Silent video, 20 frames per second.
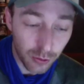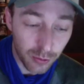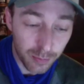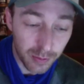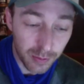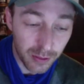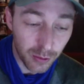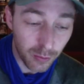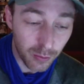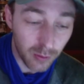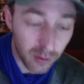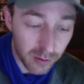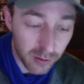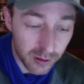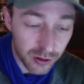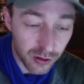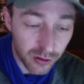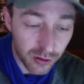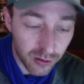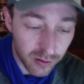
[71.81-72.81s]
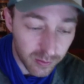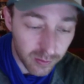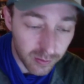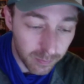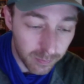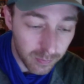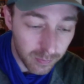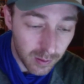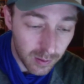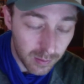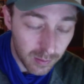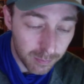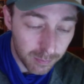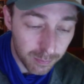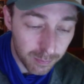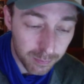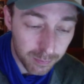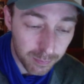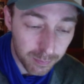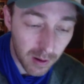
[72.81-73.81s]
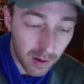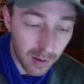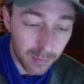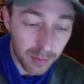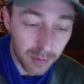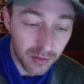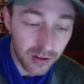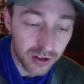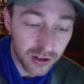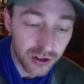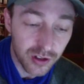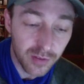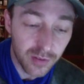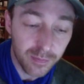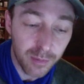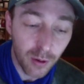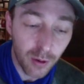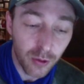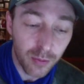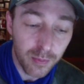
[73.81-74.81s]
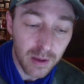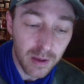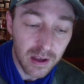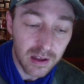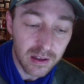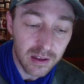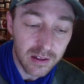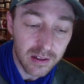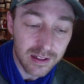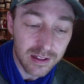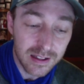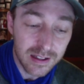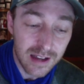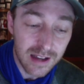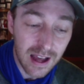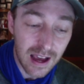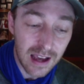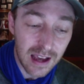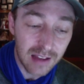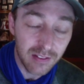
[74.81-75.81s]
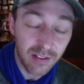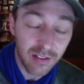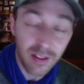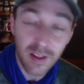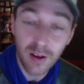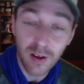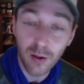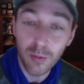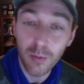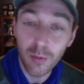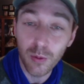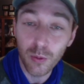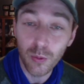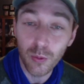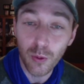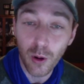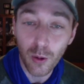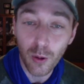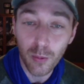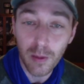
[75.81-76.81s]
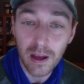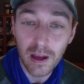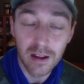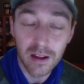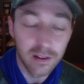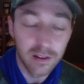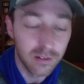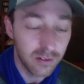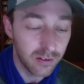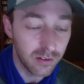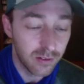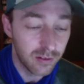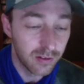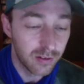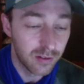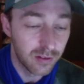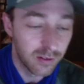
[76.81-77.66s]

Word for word: but the religious uh, position of both men denies them romance.